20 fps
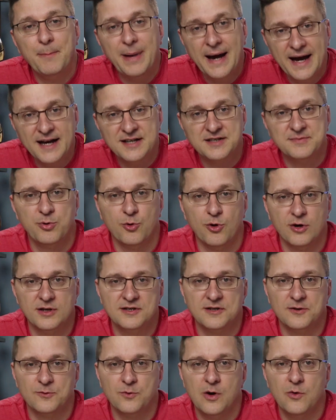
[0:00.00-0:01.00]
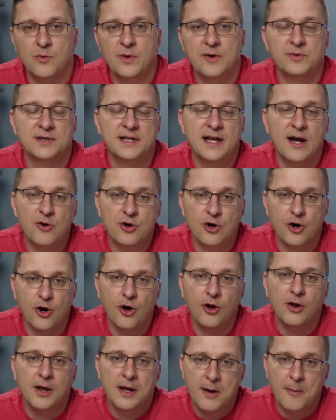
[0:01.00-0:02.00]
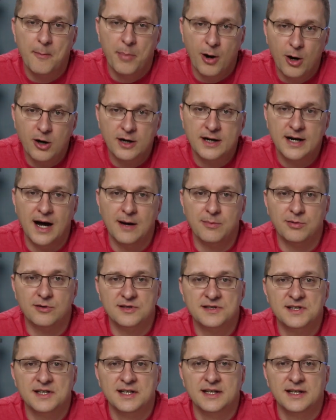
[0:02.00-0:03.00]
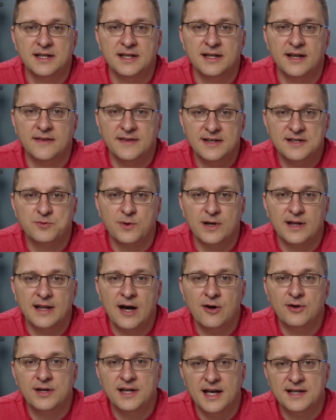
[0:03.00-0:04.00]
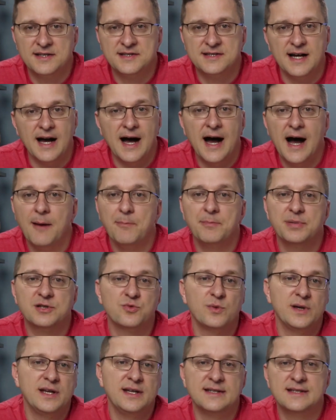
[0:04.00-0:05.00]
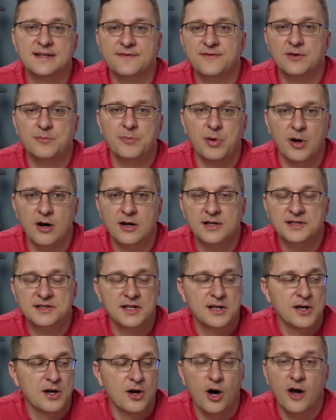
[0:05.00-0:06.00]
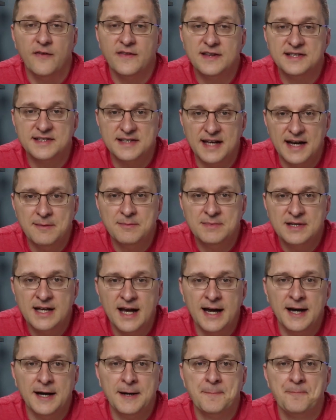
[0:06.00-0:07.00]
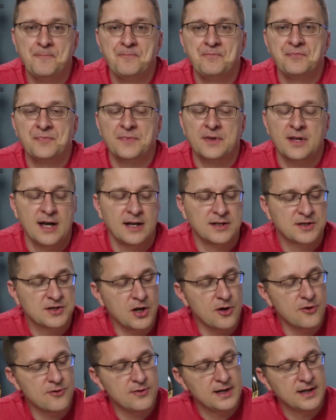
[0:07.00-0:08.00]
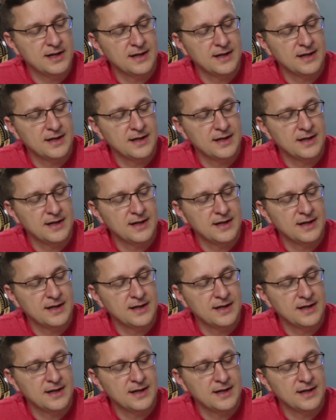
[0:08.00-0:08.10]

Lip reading: passports, or what we would now call park hoppers, and these would allow guests to hop between different parks on the same day. And so,